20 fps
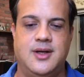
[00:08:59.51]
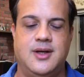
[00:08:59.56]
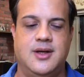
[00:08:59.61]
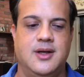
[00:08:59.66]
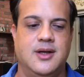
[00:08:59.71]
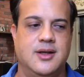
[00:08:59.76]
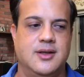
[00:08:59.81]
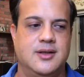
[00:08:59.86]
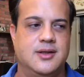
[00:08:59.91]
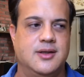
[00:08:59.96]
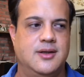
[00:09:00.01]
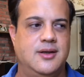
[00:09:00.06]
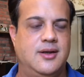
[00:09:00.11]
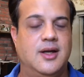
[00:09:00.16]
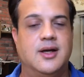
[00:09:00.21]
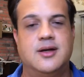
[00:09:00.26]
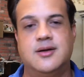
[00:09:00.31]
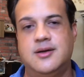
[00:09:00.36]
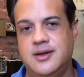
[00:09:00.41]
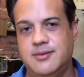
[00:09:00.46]
And
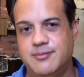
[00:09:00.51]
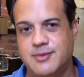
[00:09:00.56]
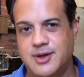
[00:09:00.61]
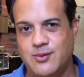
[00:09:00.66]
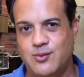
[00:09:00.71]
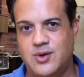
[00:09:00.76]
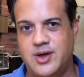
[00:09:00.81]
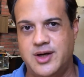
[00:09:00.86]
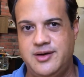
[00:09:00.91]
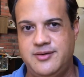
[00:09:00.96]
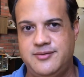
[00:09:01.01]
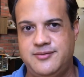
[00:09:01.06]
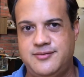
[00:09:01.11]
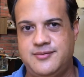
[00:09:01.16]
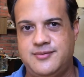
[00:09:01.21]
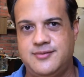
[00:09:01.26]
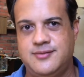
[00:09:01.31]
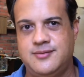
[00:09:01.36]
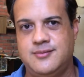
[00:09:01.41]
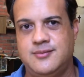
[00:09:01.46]
luckily my wife
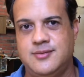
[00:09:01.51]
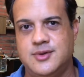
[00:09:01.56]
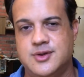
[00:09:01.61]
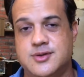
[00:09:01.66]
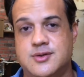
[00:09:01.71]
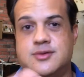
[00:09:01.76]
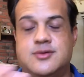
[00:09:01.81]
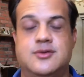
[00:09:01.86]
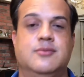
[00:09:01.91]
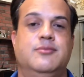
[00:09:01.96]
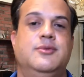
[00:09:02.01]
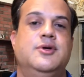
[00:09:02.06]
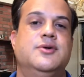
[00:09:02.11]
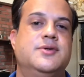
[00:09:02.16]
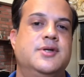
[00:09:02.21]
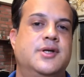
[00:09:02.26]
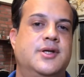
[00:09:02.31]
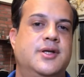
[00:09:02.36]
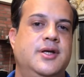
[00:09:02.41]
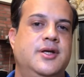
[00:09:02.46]
is also a
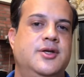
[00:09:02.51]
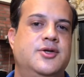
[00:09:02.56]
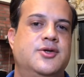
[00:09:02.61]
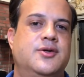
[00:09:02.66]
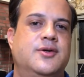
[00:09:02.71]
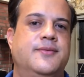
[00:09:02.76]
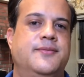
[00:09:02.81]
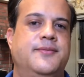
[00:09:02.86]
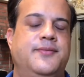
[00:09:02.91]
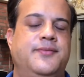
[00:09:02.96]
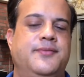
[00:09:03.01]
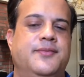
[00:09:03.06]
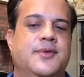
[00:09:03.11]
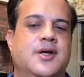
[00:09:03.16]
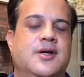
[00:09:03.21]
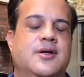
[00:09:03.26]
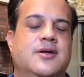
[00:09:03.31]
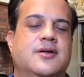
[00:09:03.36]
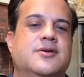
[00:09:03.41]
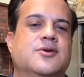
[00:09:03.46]
music teacher,
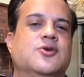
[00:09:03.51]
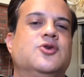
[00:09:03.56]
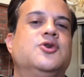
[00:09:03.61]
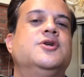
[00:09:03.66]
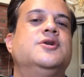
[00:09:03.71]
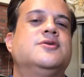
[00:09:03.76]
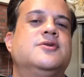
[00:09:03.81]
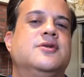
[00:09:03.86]
so she's